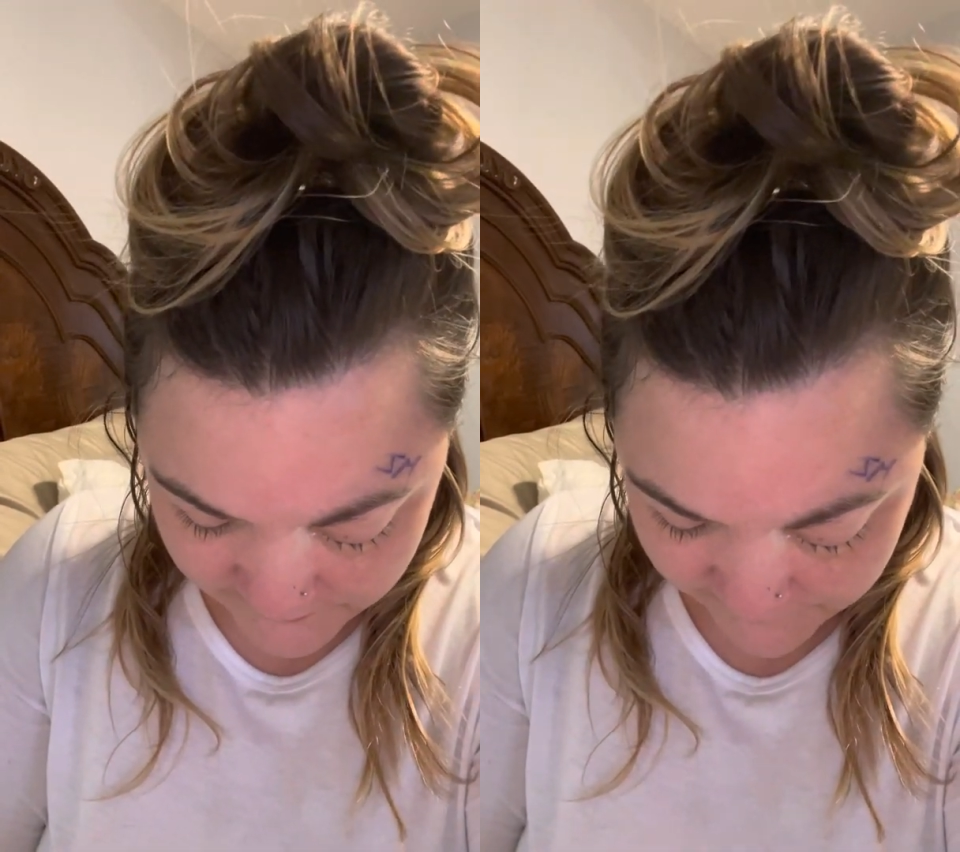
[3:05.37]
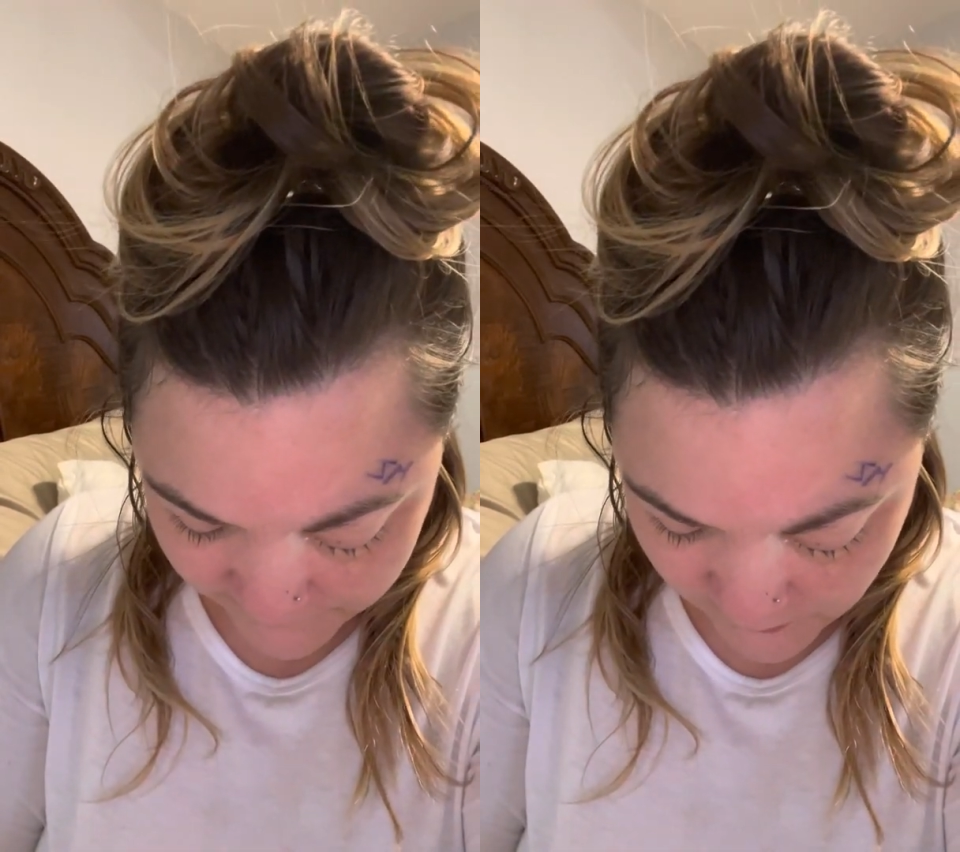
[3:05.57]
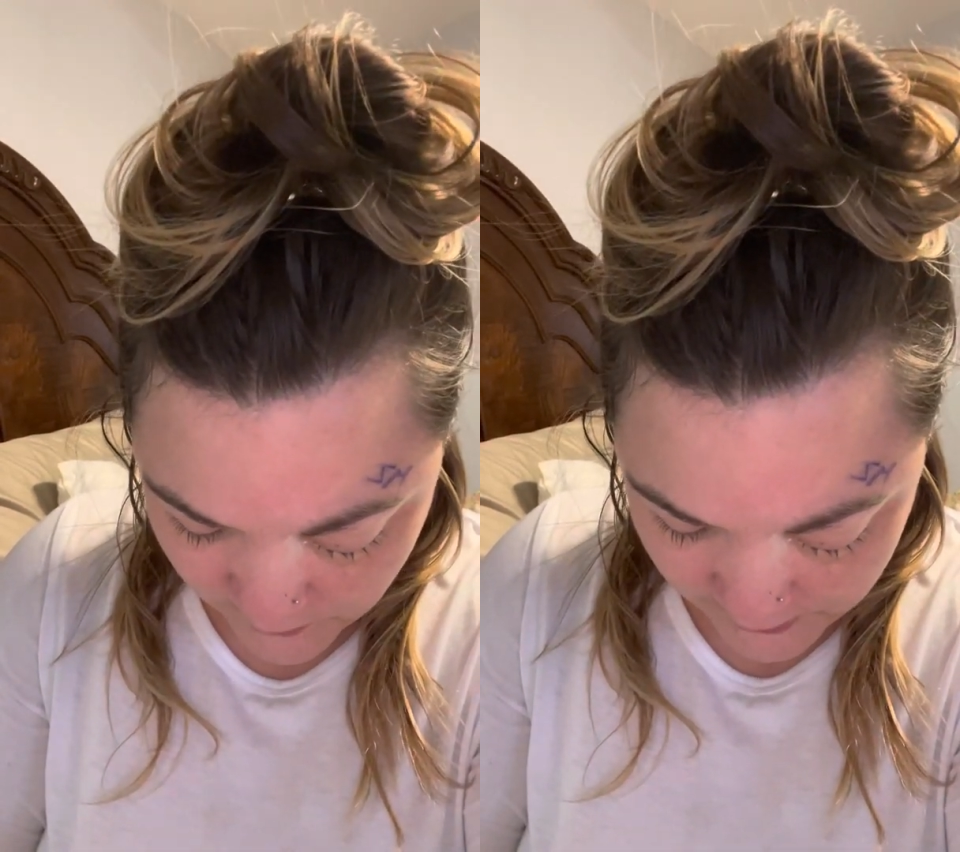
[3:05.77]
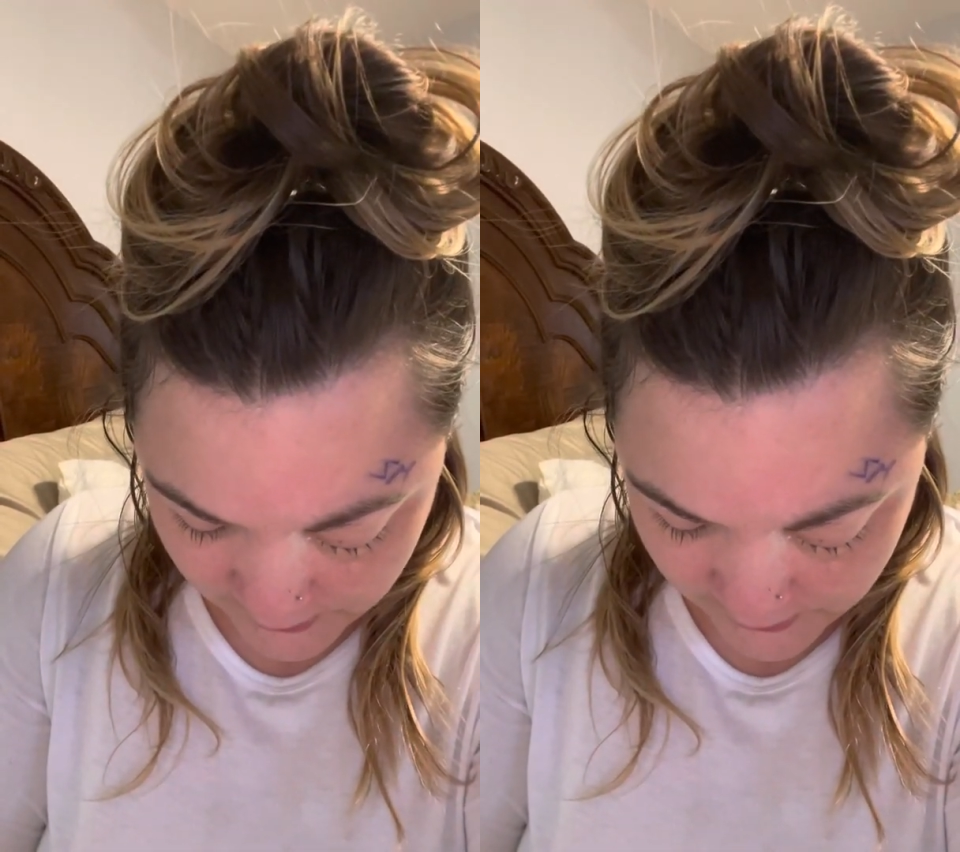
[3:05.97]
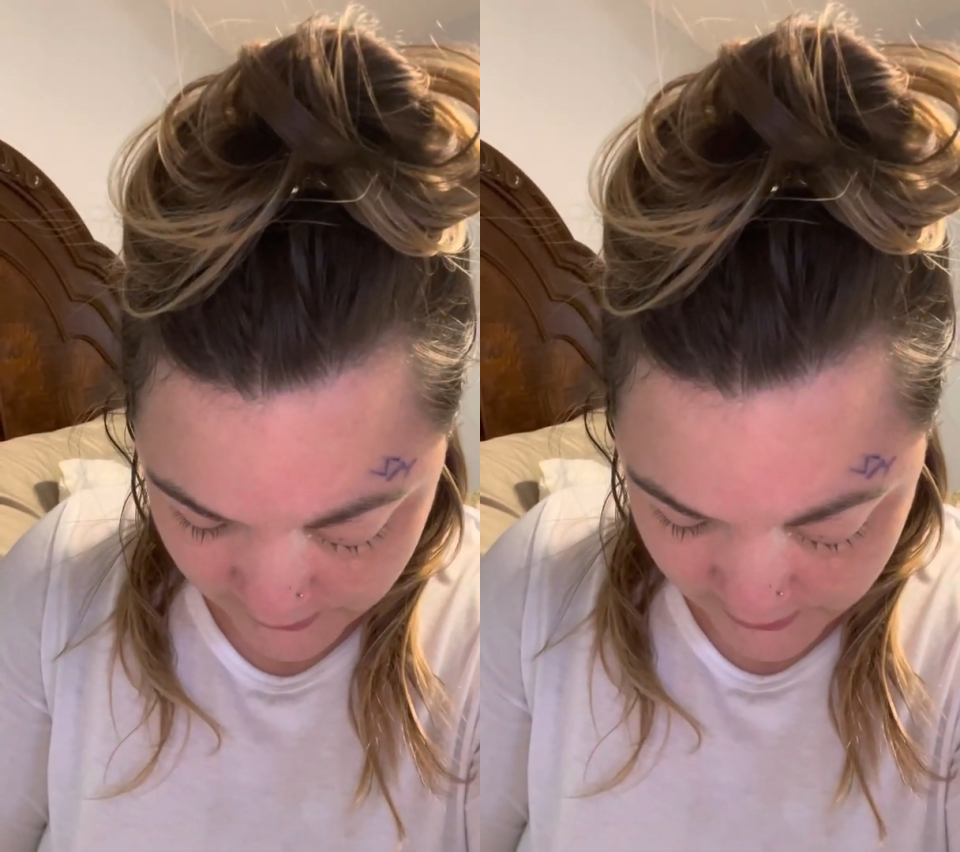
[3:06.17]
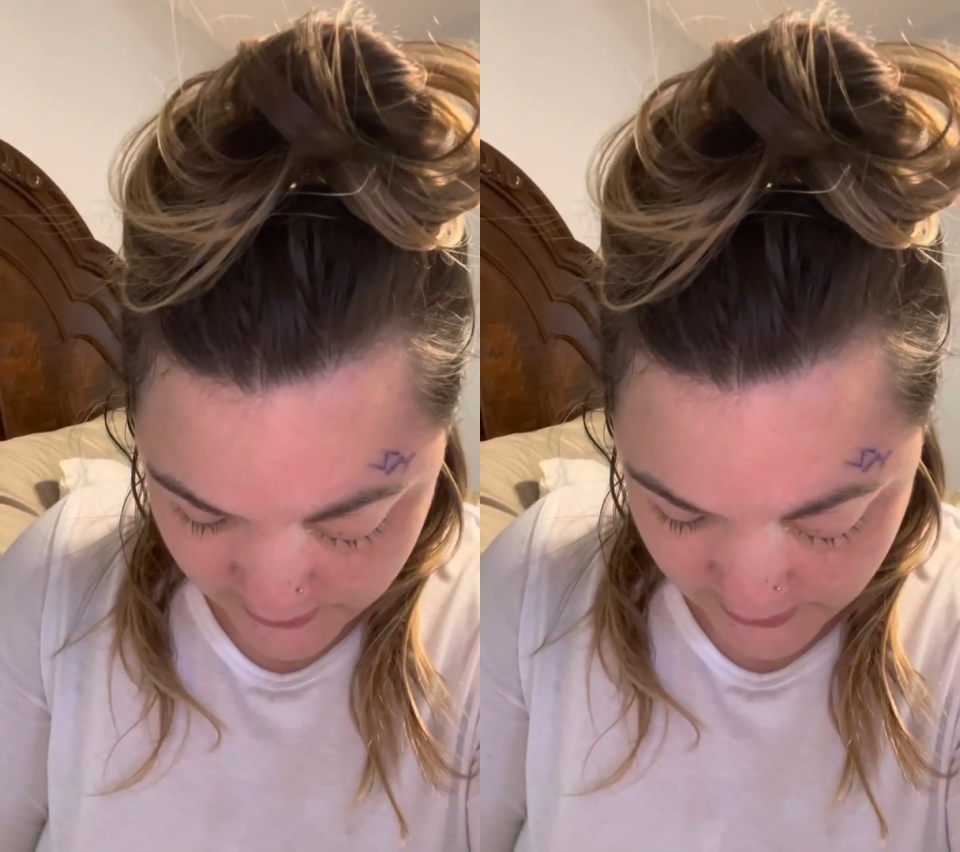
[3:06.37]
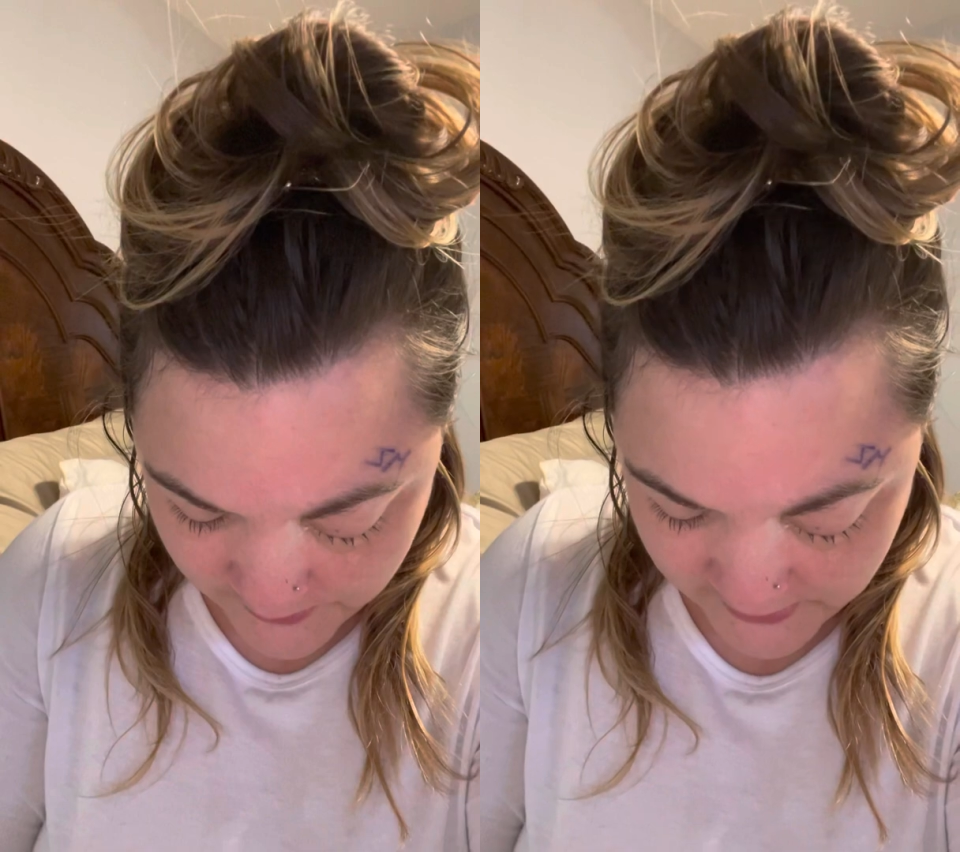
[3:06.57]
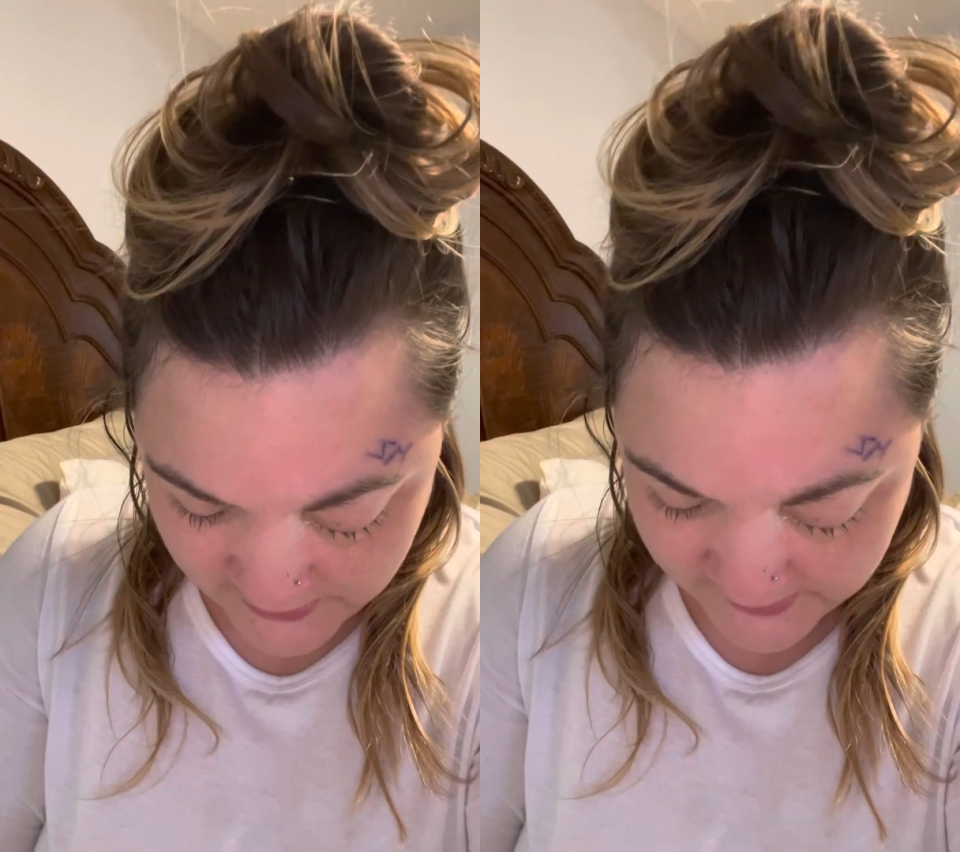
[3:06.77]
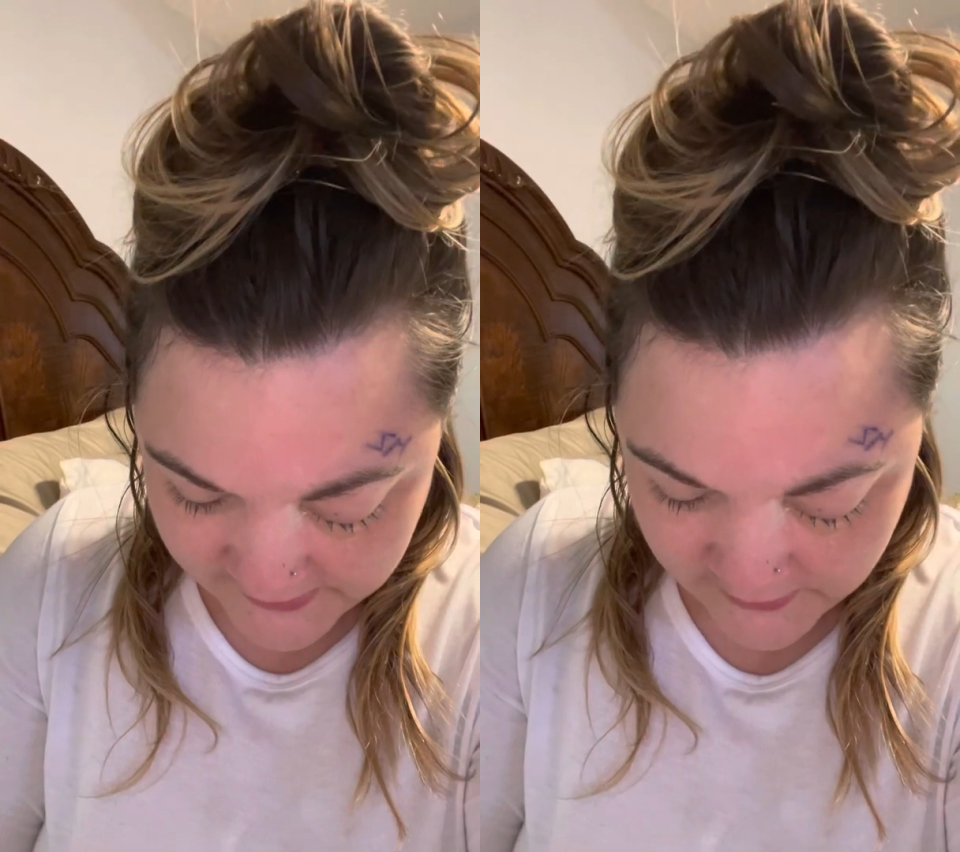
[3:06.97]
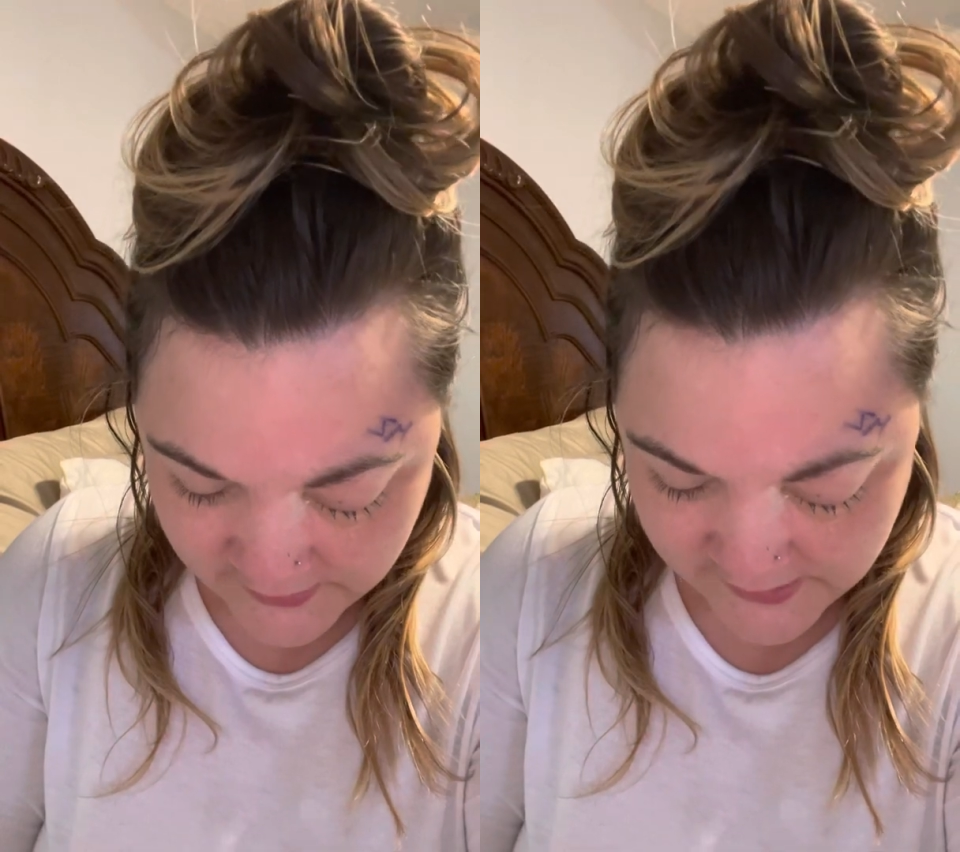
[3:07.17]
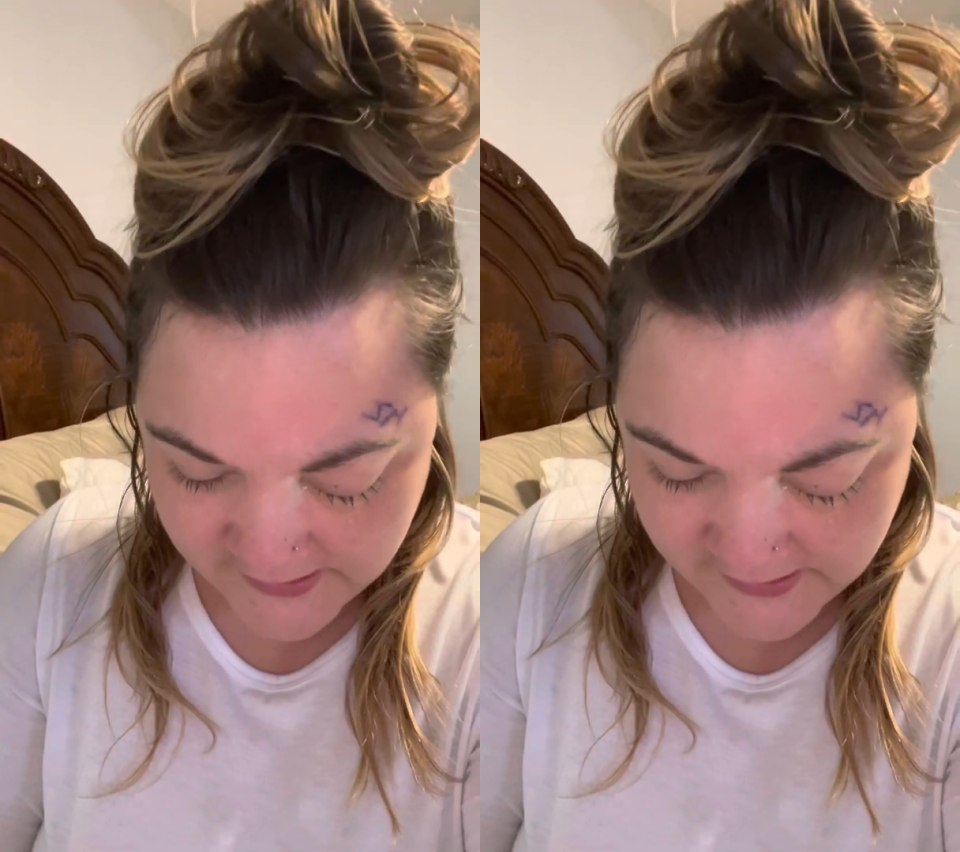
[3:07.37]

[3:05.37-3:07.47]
the floor because there is